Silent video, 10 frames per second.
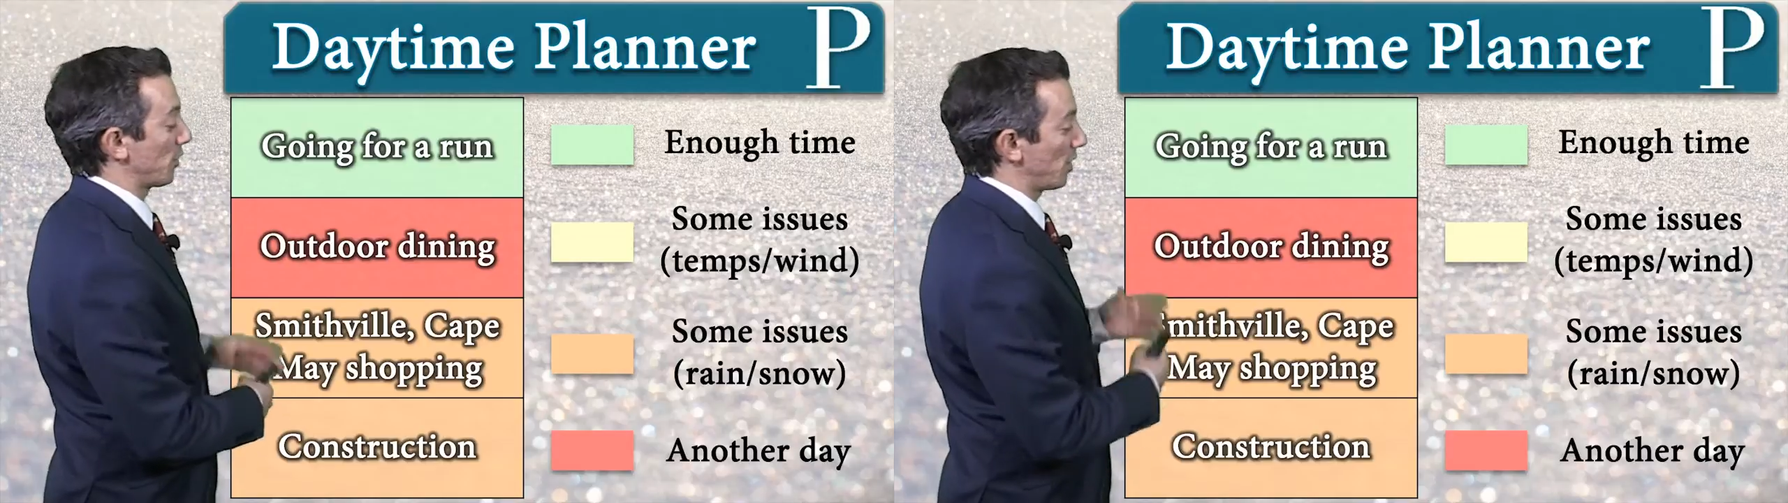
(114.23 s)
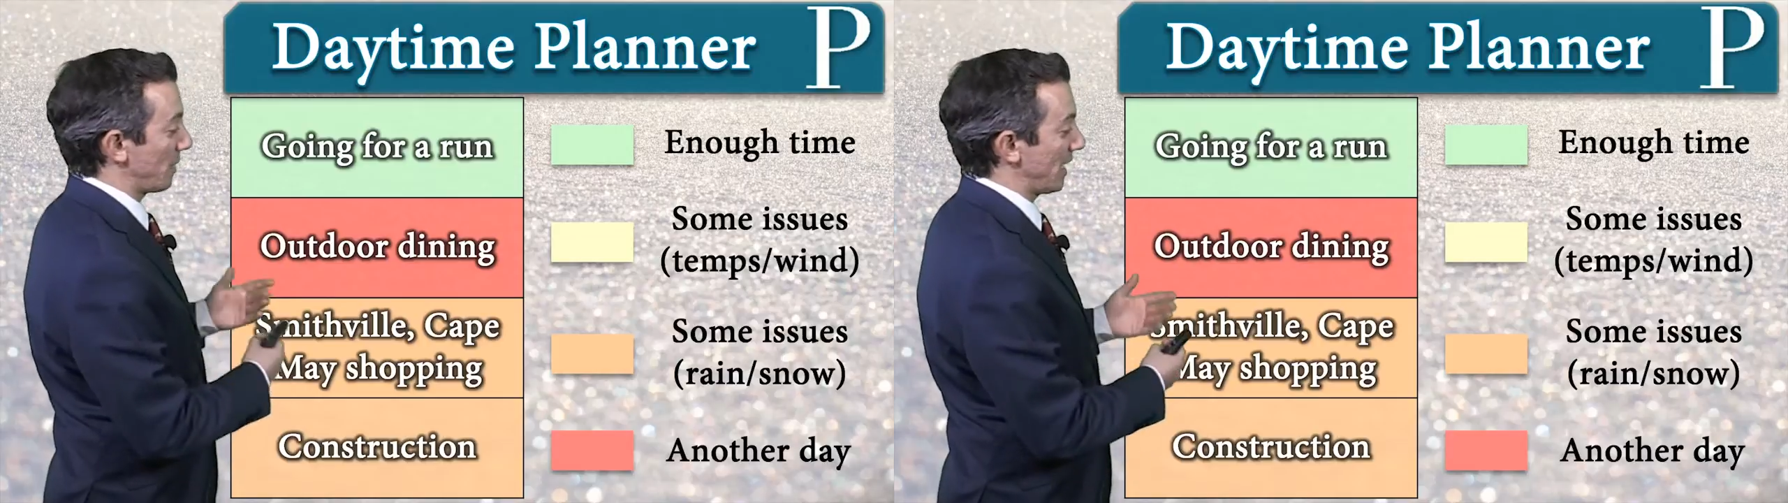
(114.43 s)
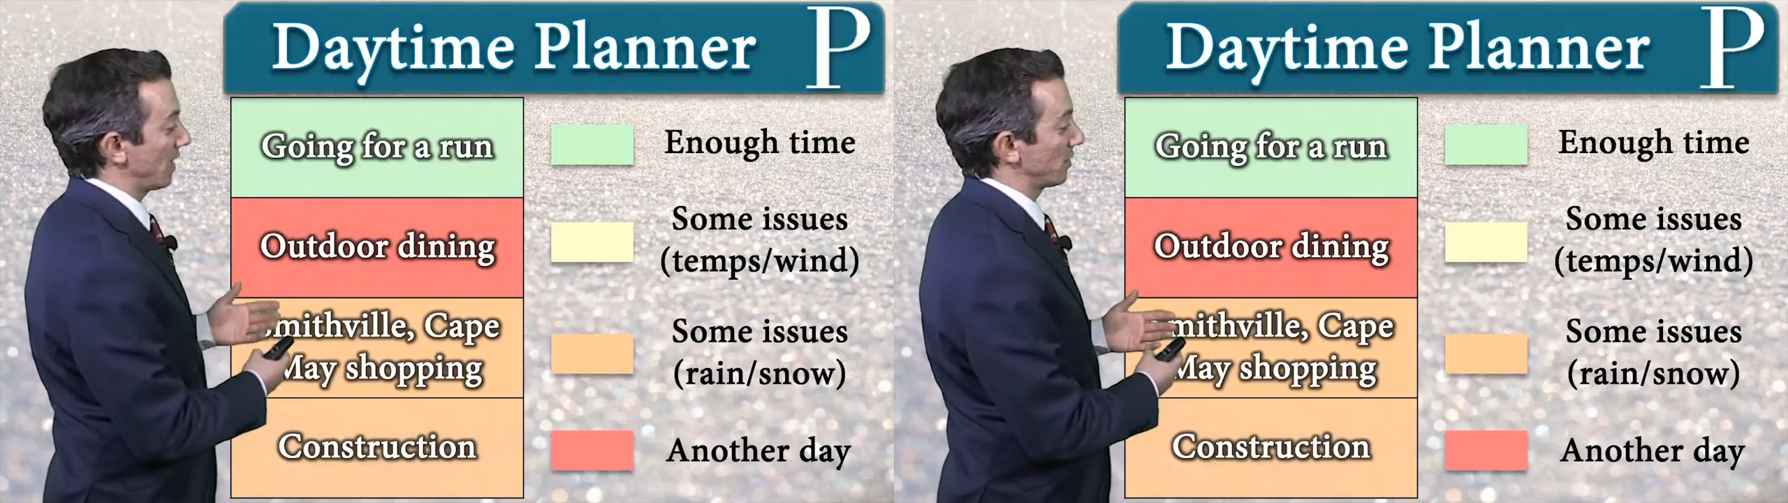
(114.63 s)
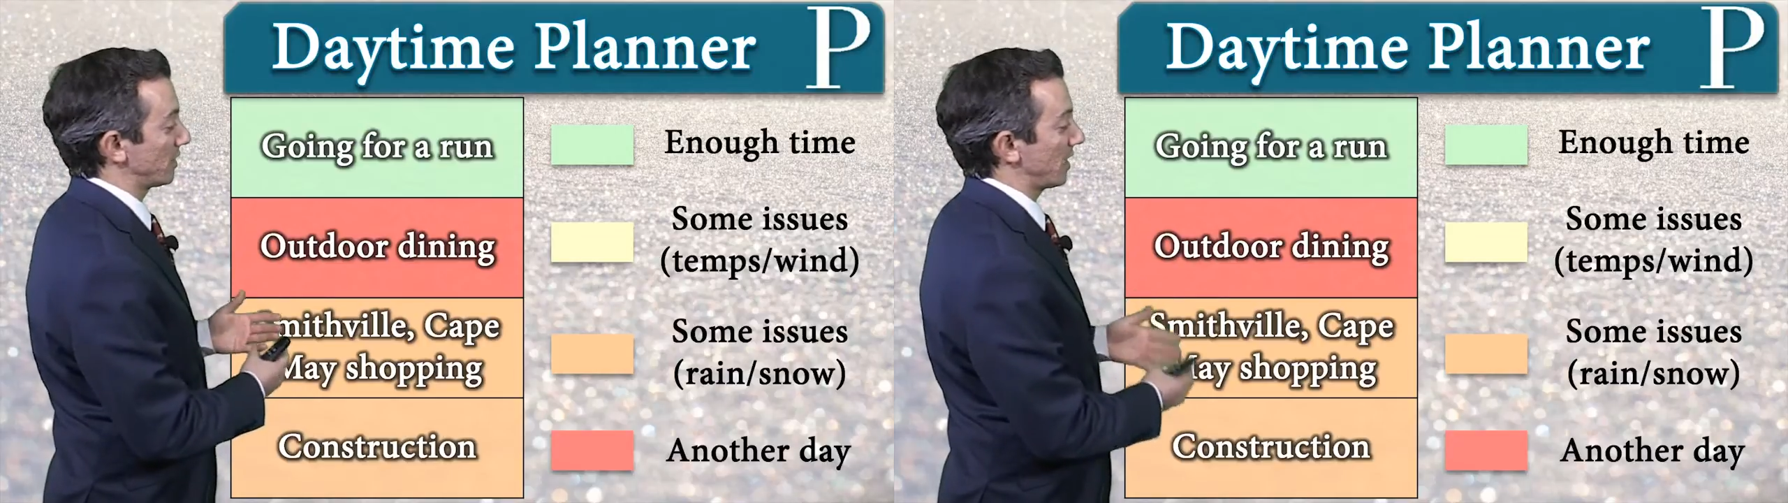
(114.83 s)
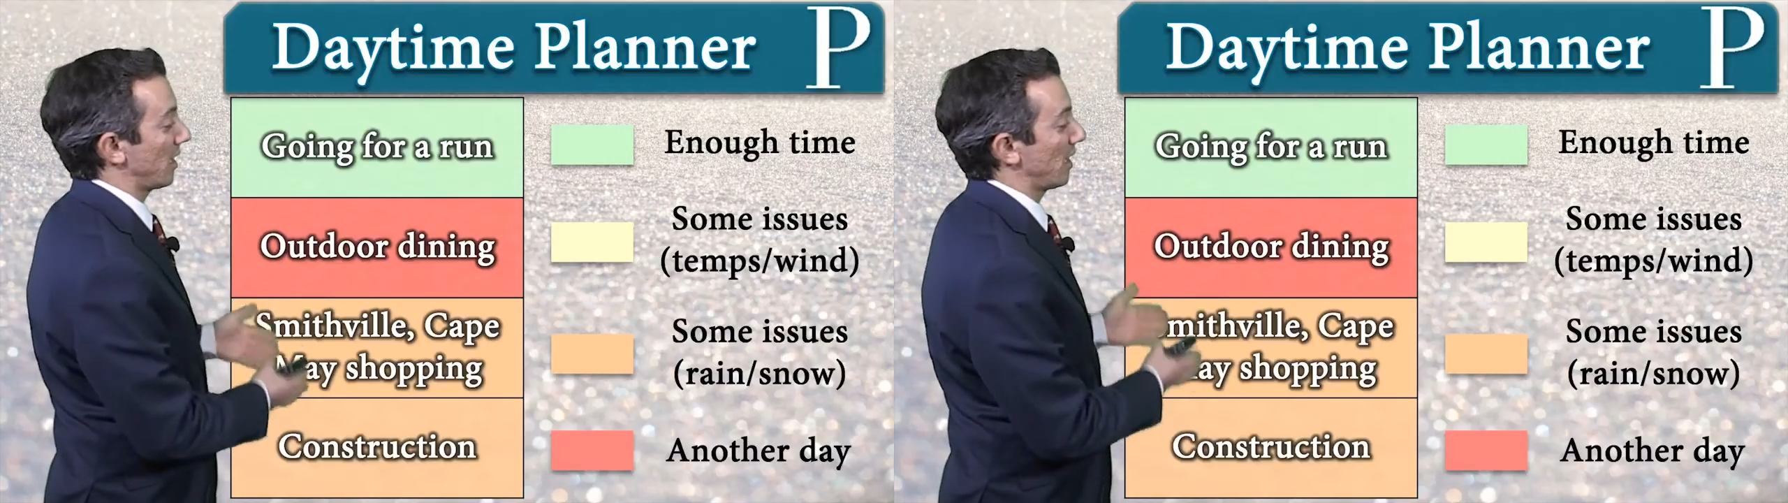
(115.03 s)
you're going to be
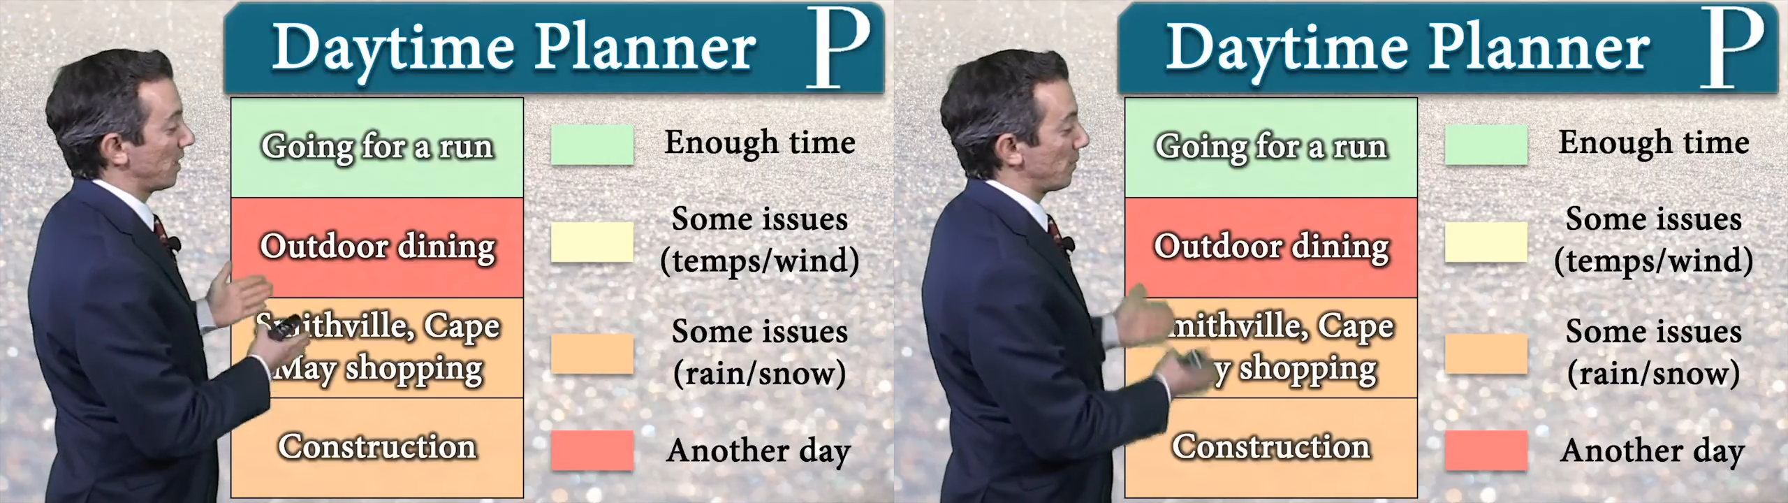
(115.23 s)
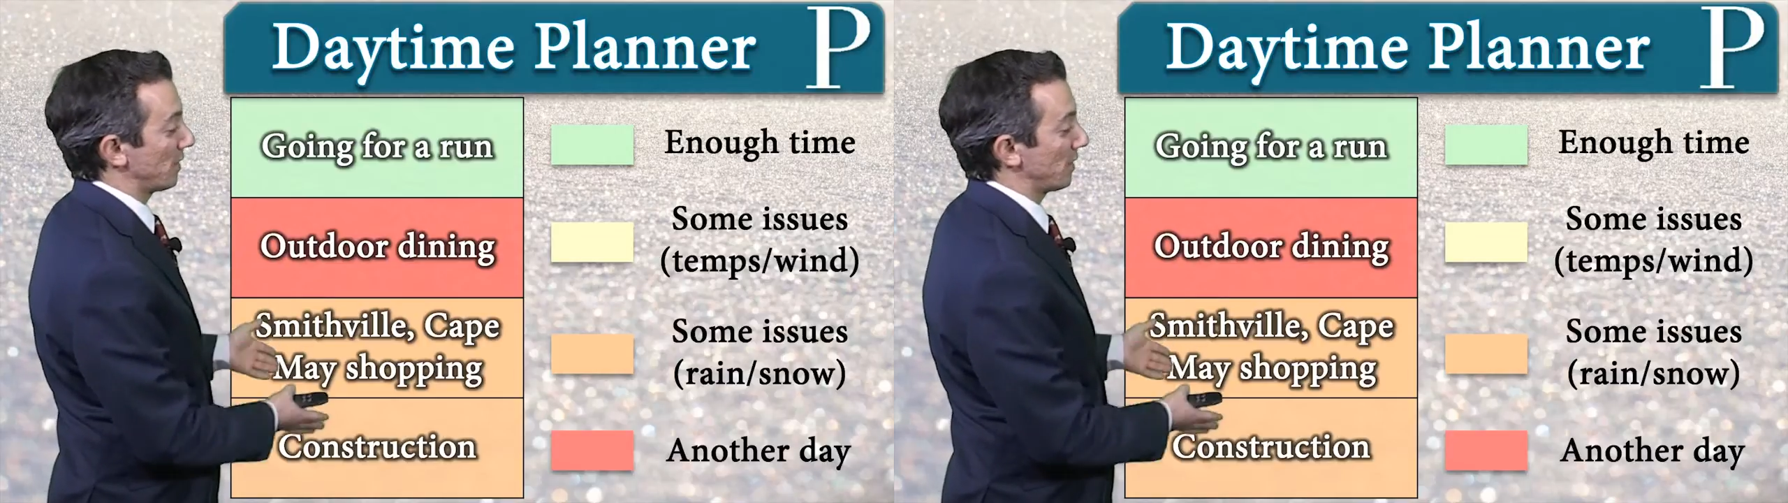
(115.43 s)
outside.